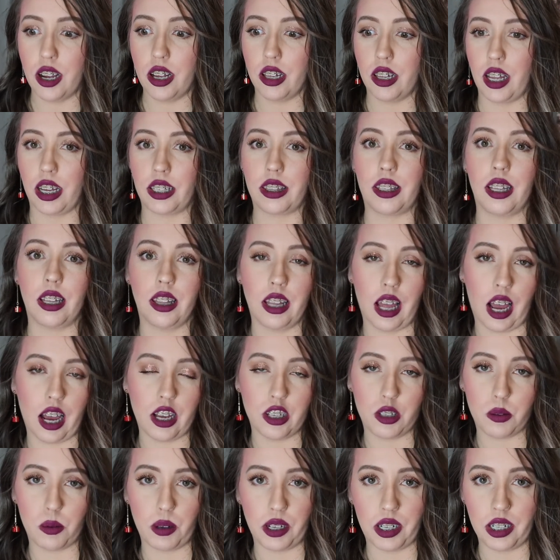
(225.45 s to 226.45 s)
like the
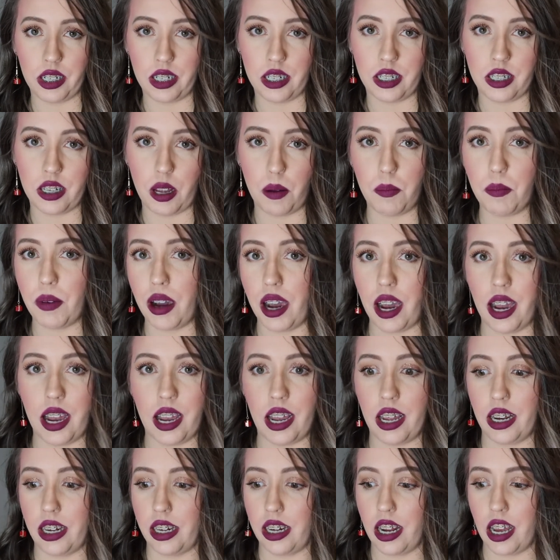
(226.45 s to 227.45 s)
last week of December
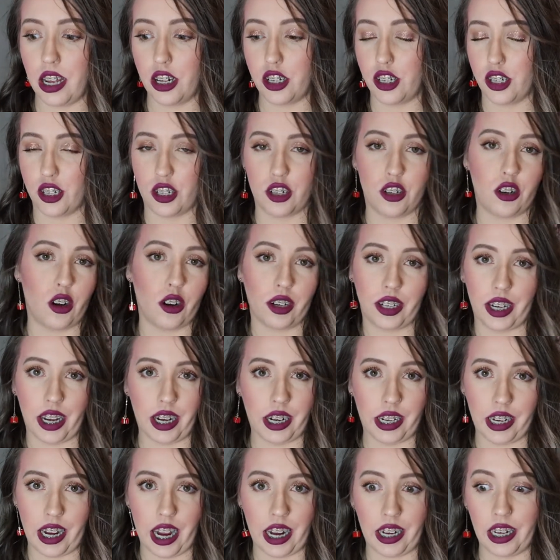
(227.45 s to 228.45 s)
and just not
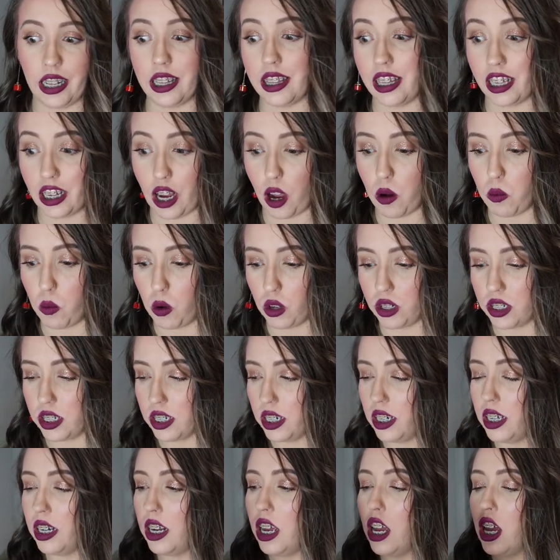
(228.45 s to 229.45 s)
getting anything I
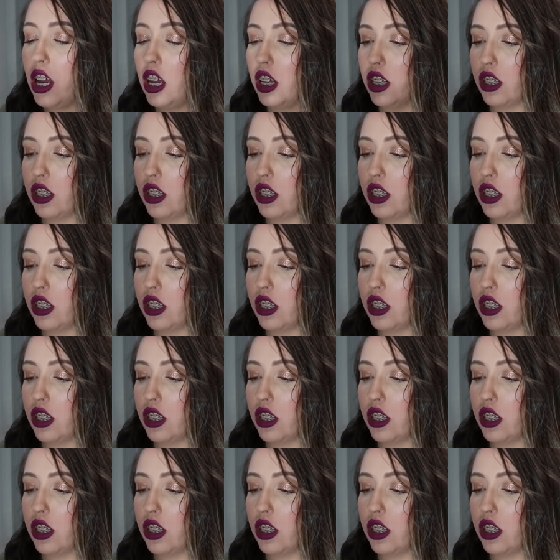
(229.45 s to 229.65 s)
wanted.